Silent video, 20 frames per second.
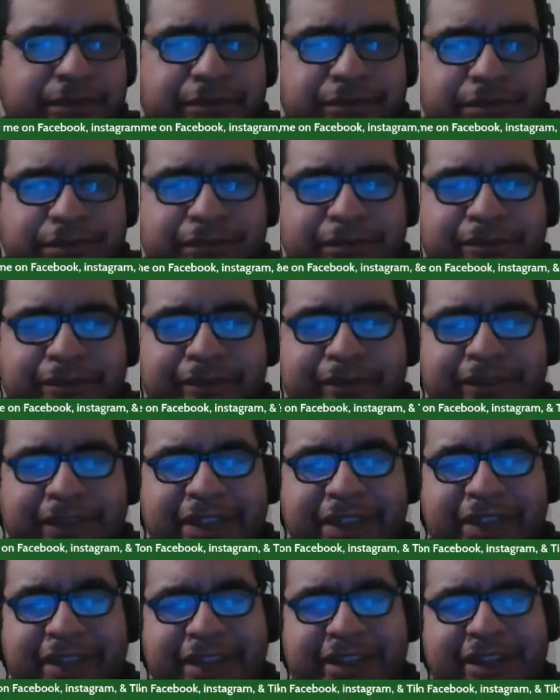they need
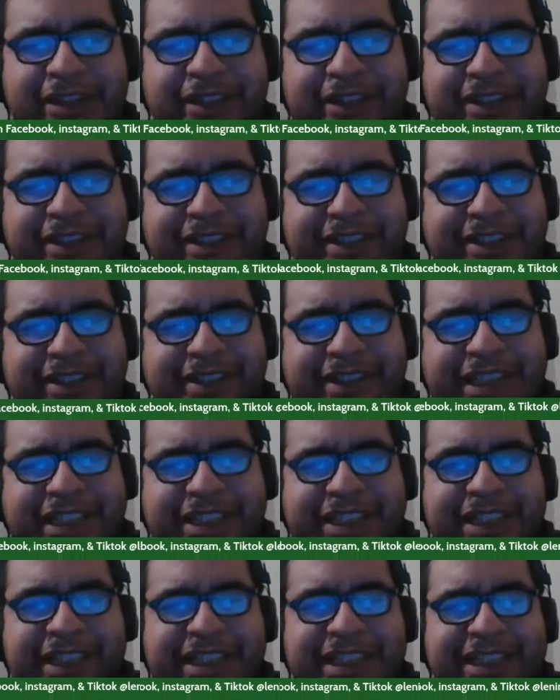that in
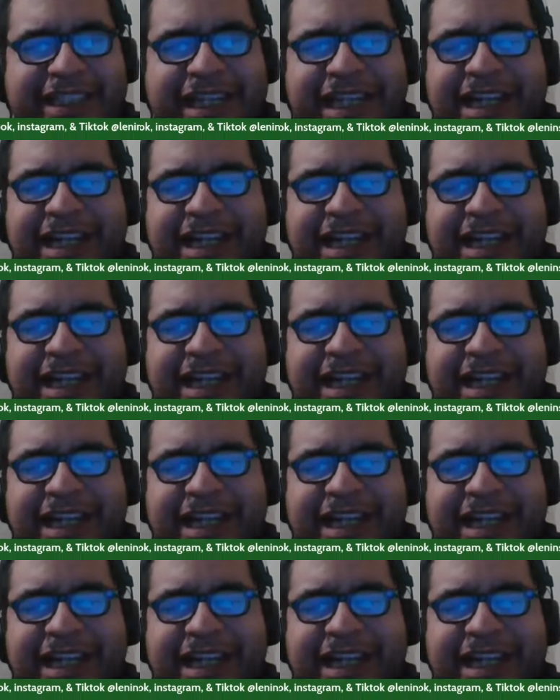order